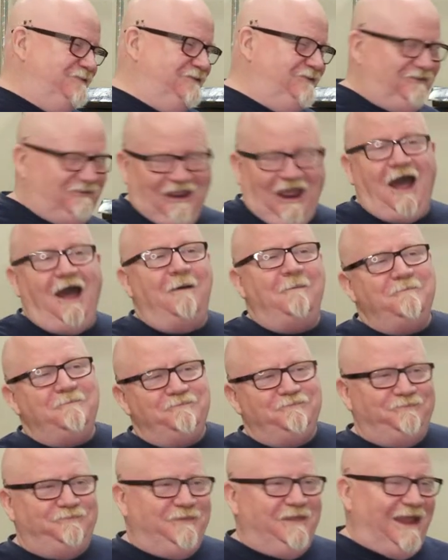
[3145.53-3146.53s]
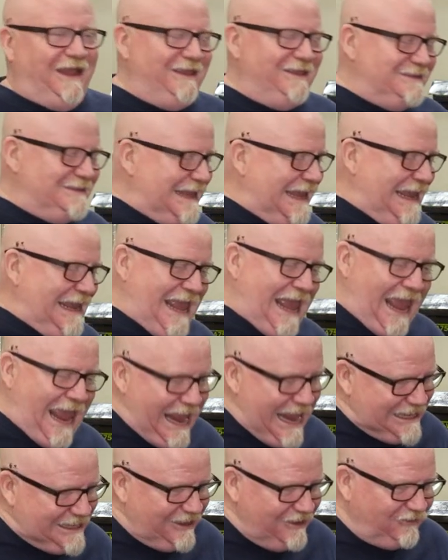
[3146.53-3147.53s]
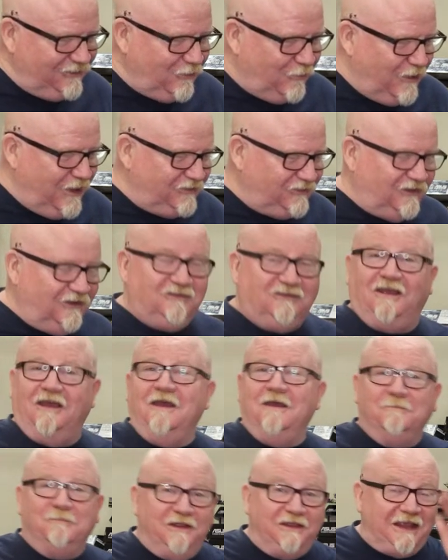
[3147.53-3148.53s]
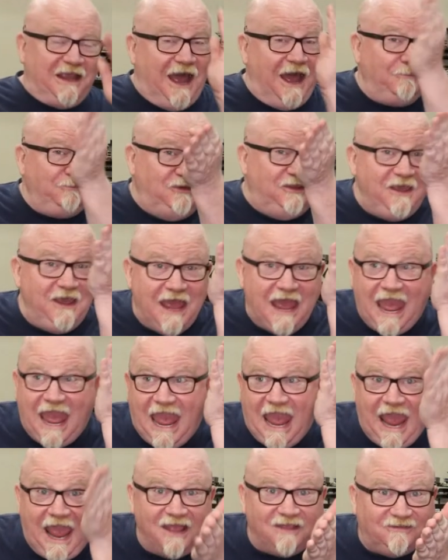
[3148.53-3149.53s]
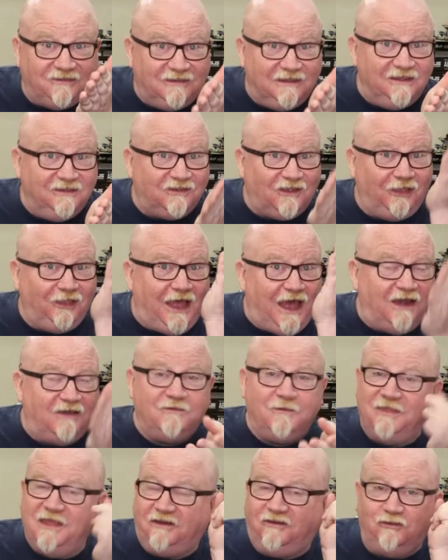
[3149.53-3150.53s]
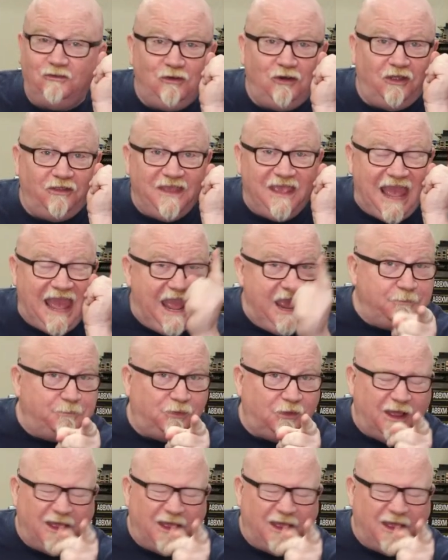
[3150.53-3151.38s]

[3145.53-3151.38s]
dumb, I, I hate these questions, but CompTIA asks these, a lot of them. They do it on the A plus,